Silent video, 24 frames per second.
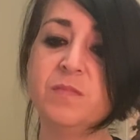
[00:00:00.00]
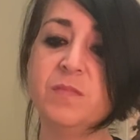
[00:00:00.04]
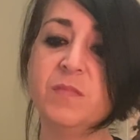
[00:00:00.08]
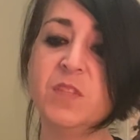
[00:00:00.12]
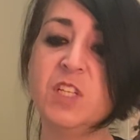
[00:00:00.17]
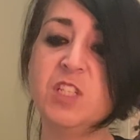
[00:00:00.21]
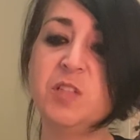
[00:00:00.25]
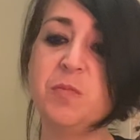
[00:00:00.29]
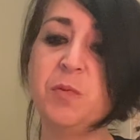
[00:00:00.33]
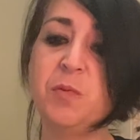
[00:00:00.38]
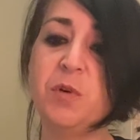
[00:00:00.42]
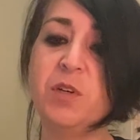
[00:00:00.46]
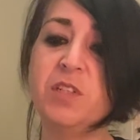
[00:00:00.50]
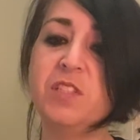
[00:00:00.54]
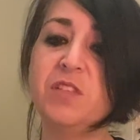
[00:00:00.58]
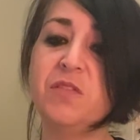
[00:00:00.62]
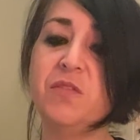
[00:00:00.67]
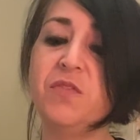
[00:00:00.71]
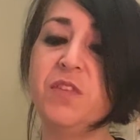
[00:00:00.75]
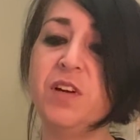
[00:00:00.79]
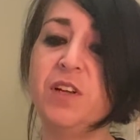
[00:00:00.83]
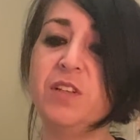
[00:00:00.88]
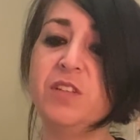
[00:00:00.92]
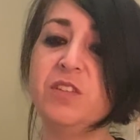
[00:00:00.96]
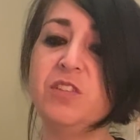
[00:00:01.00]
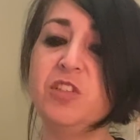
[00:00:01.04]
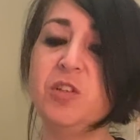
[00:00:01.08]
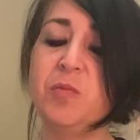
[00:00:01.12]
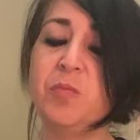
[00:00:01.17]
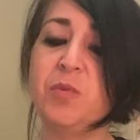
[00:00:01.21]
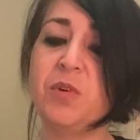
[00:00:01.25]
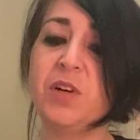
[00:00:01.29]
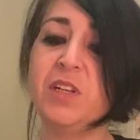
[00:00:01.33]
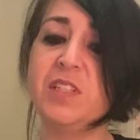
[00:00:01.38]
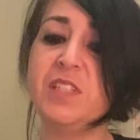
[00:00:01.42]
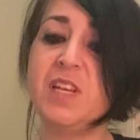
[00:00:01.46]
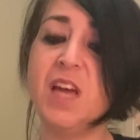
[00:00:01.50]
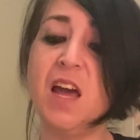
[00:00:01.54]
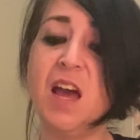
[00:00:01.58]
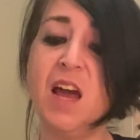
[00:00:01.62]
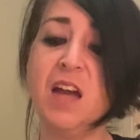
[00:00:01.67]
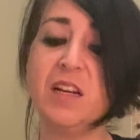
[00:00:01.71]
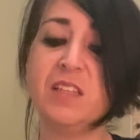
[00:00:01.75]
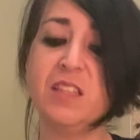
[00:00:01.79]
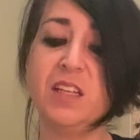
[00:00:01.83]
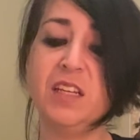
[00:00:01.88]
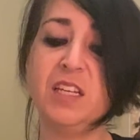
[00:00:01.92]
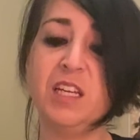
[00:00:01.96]
This person felt super
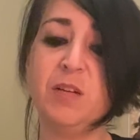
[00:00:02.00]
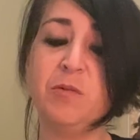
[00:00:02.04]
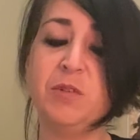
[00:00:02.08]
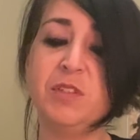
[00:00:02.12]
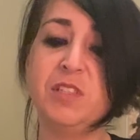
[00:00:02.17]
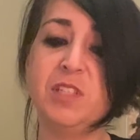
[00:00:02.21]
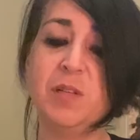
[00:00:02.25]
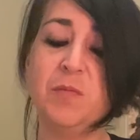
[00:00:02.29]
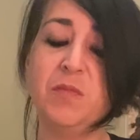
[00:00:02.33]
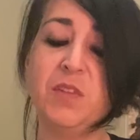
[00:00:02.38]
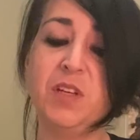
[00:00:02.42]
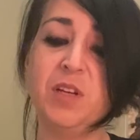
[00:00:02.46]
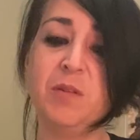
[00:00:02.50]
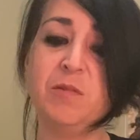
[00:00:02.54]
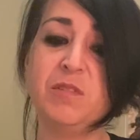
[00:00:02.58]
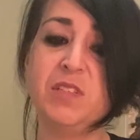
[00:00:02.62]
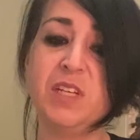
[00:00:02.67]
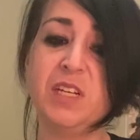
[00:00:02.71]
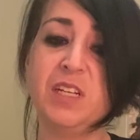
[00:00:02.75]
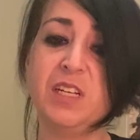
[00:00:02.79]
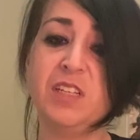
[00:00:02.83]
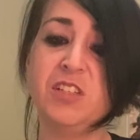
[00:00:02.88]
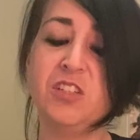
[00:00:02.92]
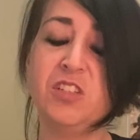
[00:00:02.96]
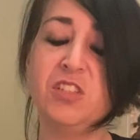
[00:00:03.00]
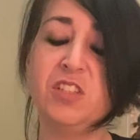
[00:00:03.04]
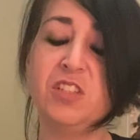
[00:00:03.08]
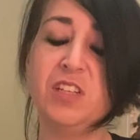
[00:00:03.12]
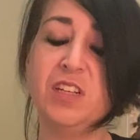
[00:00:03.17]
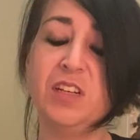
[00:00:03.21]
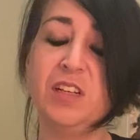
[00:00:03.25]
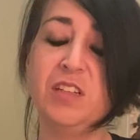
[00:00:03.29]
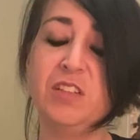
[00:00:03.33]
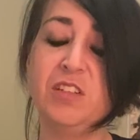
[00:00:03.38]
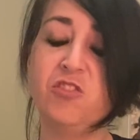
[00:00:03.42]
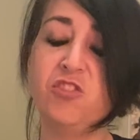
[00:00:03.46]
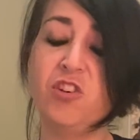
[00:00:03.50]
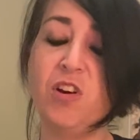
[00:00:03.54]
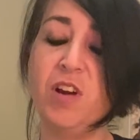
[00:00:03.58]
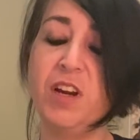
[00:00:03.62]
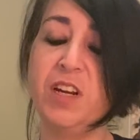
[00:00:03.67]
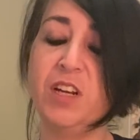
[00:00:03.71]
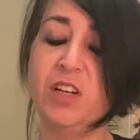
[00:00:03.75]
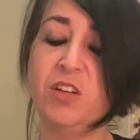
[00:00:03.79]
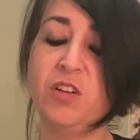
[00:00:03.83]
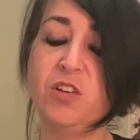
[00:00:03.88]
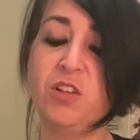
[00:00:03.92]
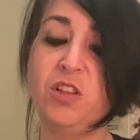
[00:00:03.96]
attacked. Like it was like just
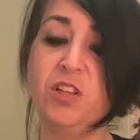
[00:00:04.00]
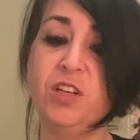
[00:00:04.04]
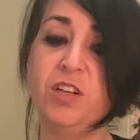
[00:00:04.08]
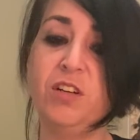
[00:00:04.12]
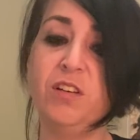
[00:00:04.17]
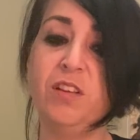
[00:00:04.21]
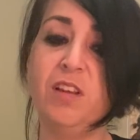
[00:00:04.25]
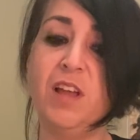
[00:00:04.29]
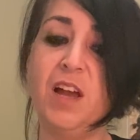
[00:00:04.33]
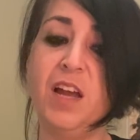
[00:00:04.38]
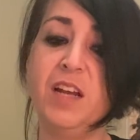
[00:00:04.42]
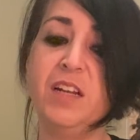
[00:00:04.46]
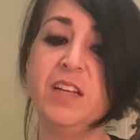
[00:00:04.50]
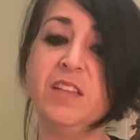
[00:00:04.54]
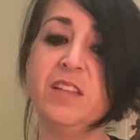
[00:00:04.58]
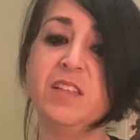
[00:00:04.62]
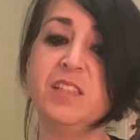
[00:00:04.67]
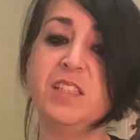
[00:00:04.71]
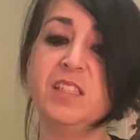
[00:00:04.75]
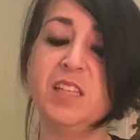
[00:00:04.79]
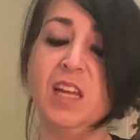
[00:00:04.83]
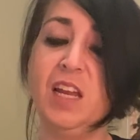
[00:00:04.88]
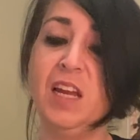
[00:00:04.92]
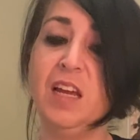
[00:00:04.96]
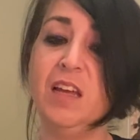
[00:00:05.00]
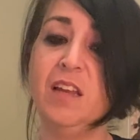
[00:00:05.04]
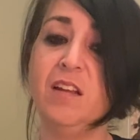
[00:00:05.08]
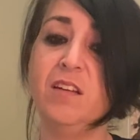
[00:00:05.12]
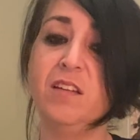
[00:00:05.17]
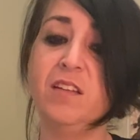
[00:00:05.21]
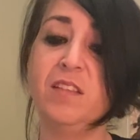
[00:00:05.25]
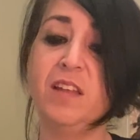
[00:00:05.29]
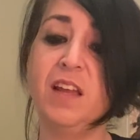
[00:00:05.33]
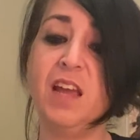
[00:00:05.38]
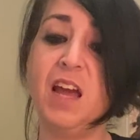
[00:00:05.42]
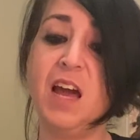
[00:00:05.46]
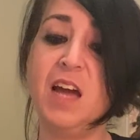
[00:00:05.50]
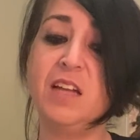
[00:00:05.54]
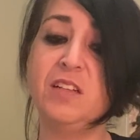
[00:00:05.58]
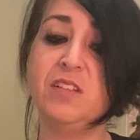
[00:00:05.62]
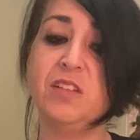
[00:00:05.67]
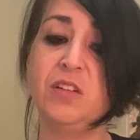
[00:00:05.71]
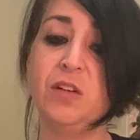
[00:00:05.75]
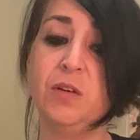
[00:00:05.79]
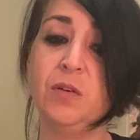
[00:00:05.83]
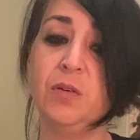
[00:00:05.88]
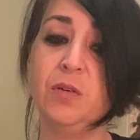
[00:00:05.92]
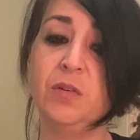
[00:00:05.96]
drawing a clear line in the sand. They had
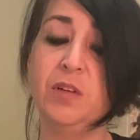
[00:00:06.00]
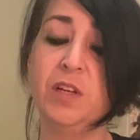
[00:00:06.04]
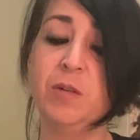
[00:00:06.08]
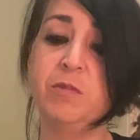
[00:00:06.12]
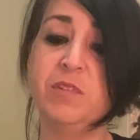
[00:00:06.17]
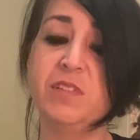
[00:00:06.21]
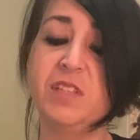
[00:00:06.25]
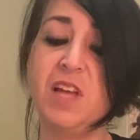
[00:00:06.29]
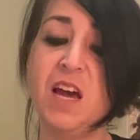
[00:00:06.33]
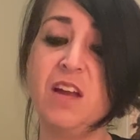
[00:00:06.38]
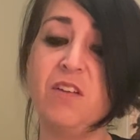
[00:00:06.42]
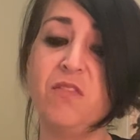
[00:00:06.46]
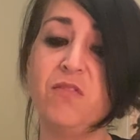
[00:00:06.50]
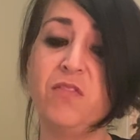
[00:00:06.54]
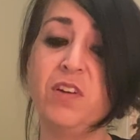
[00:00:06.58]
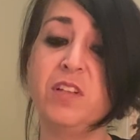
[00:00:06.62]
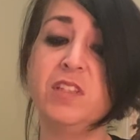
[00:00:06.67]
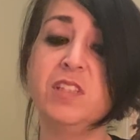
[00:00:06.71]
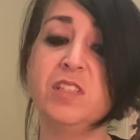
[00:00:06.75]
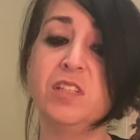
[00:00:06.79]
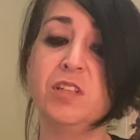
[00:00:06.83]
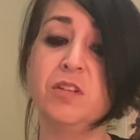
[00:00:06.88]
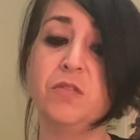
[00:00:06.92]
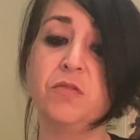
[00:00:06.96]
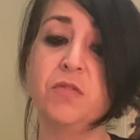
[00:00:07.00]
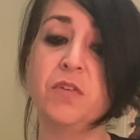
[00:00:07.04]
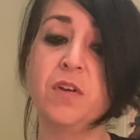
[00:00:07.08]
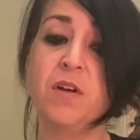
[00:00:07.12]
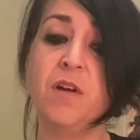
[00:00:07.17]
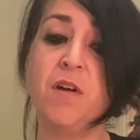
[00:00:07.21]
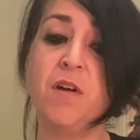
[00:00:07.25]
to. It was that offensive.